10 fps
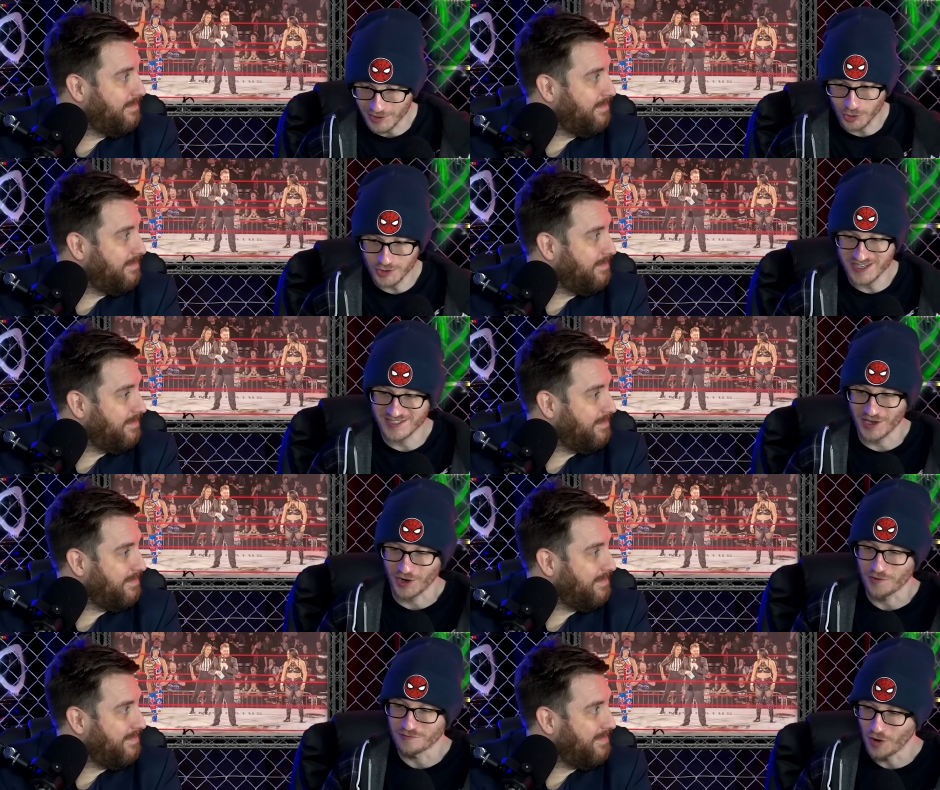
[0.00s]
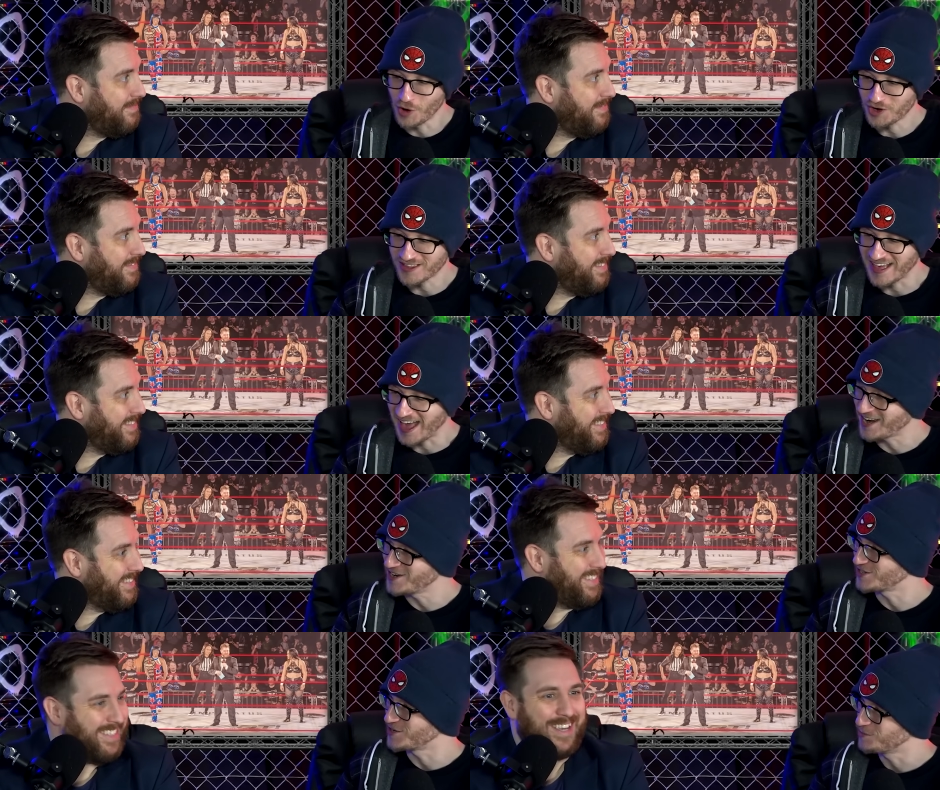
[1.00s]
Speaker 1: goodness, the Kavorka, the
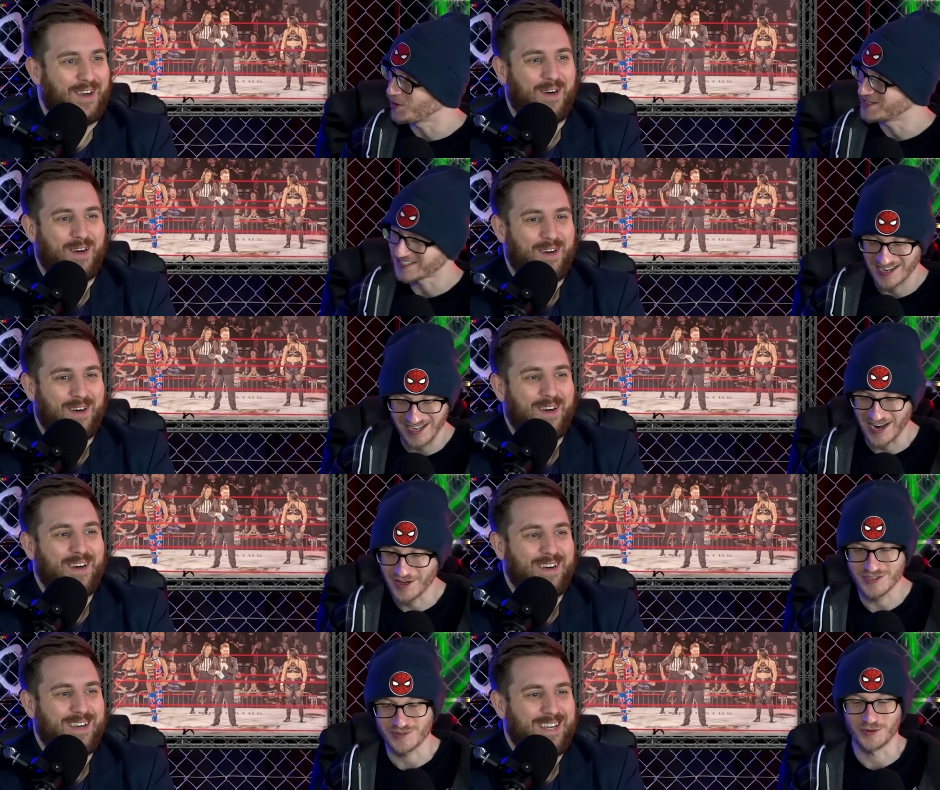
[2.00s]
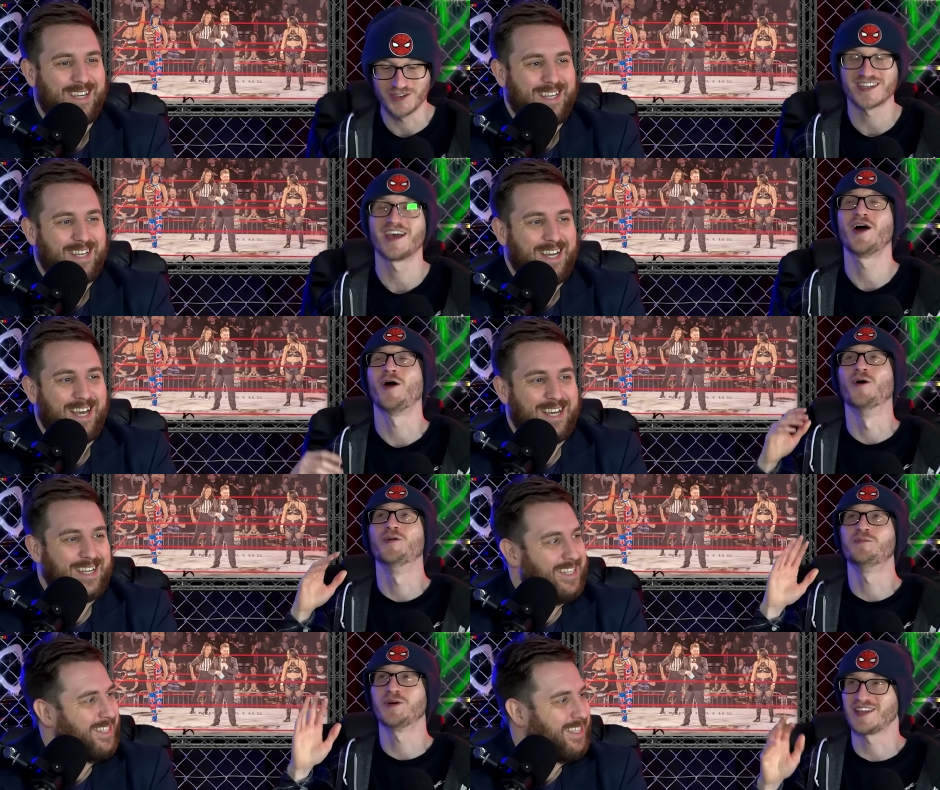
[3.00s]
energy you put into that announcement was
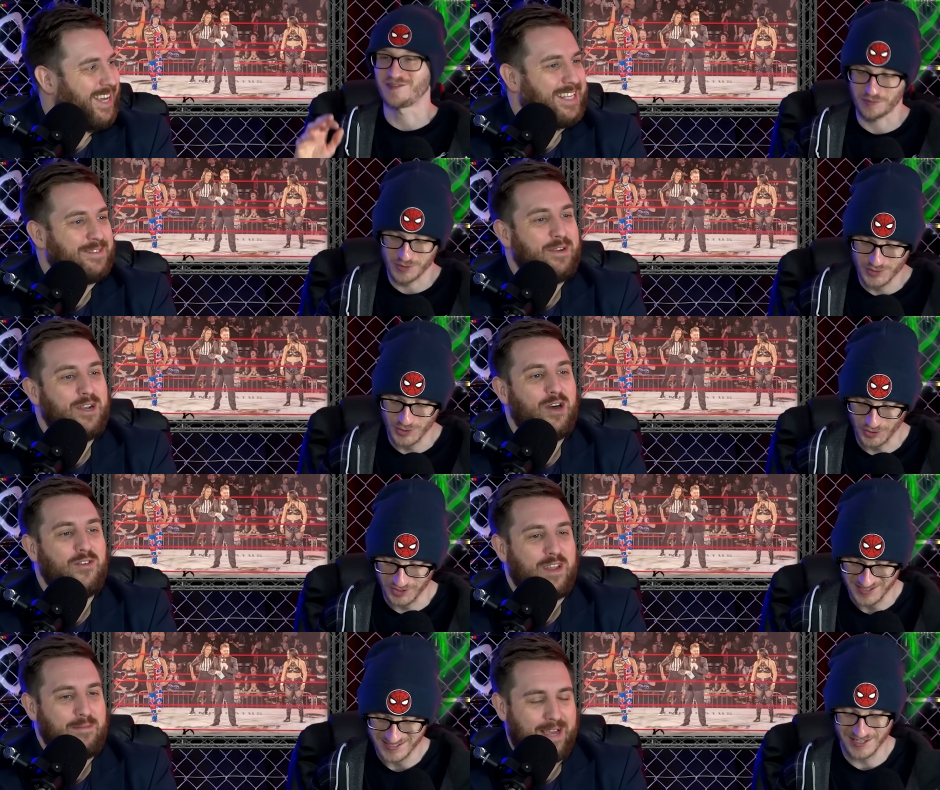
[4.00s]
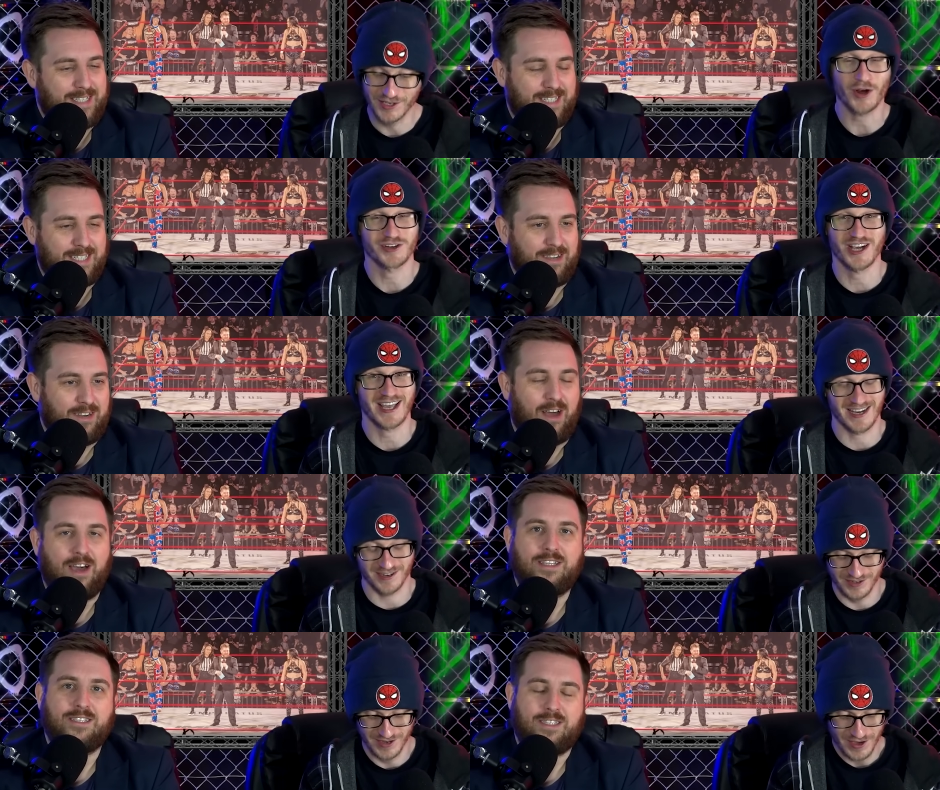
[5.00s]
unbelievable. some so lovely good. messages
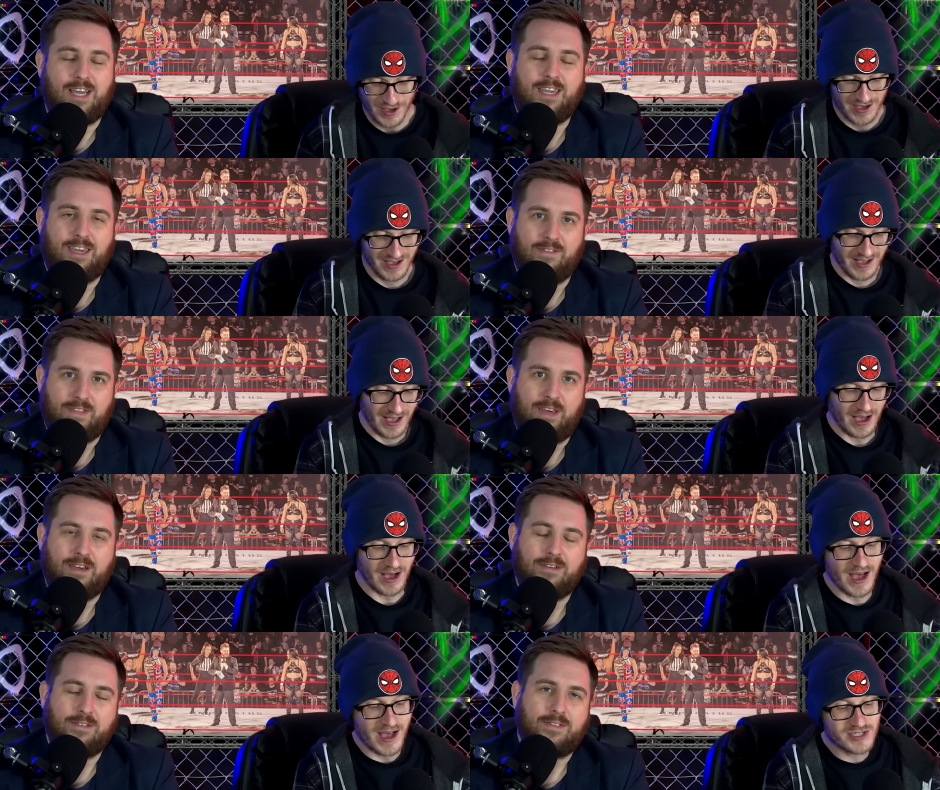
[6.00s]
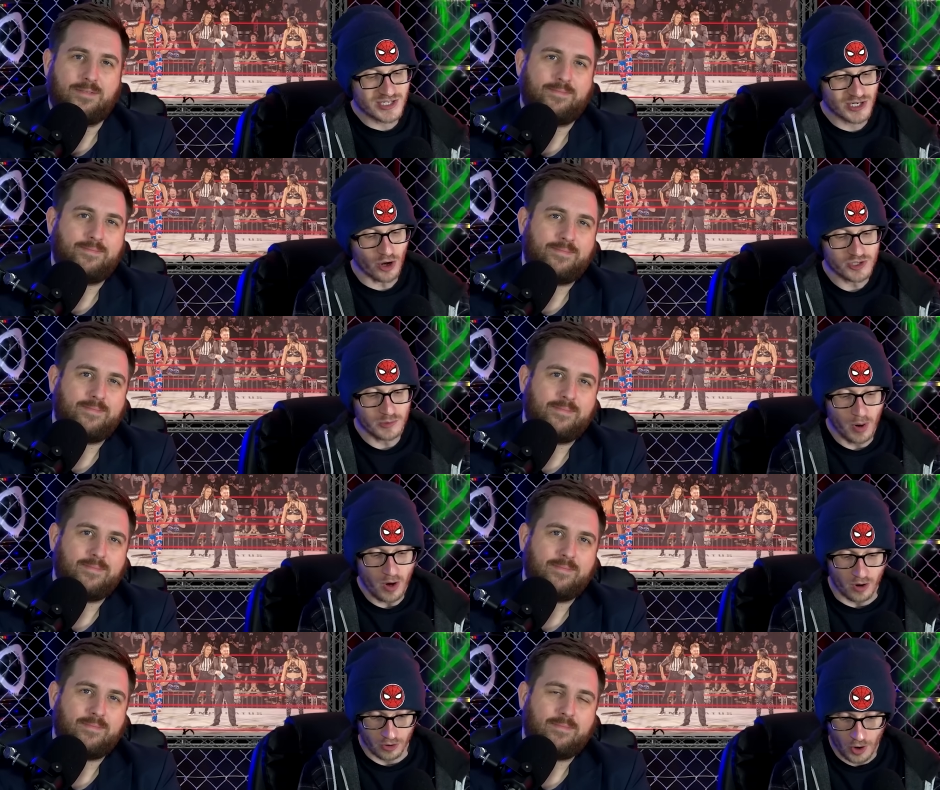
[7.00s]
online,
Speaker 2: to thank you for that. Uh,
Speaker 1: uh, Scott
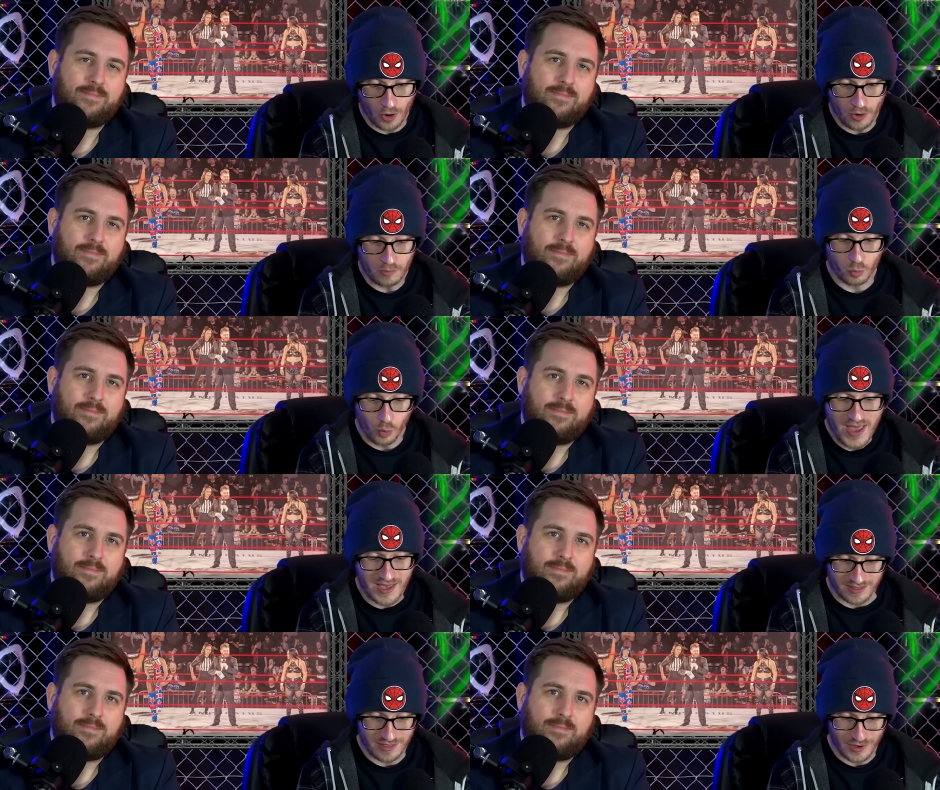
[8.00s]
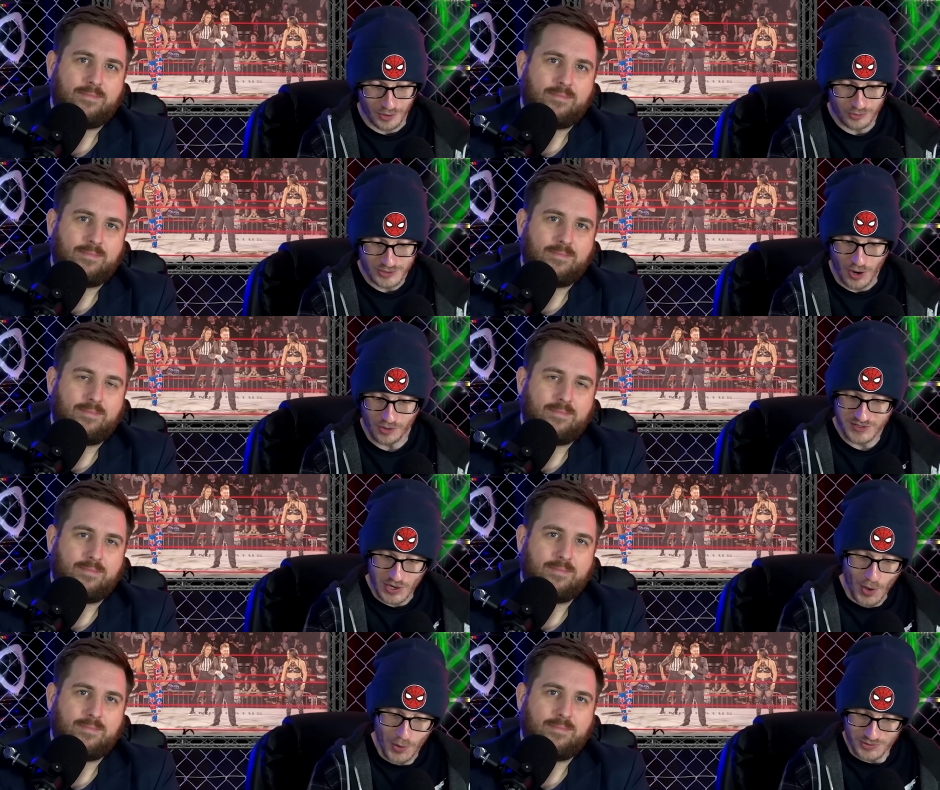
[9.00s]
D'Amore caught up with Cultaholic's
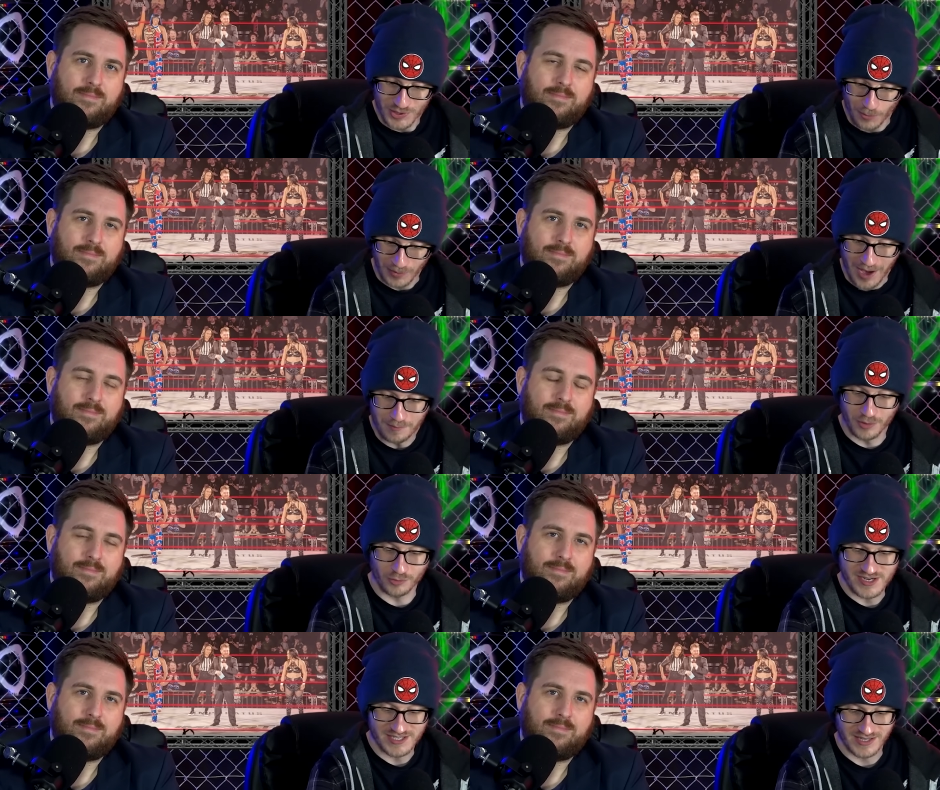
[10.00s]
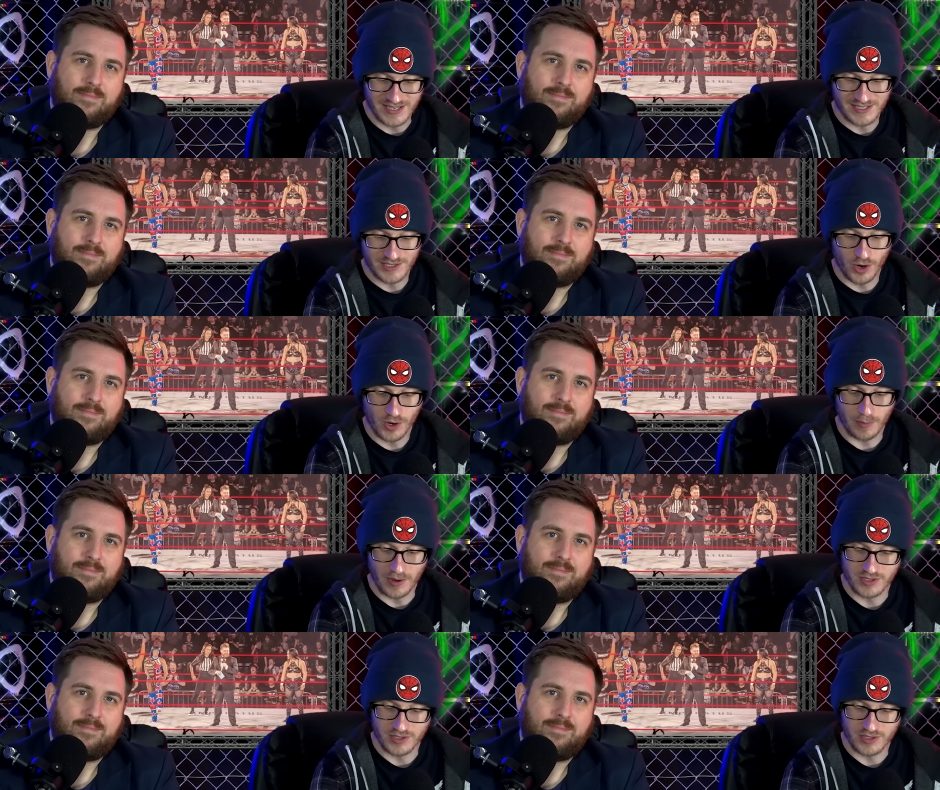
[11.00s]
own Tom Campbell recently to talk about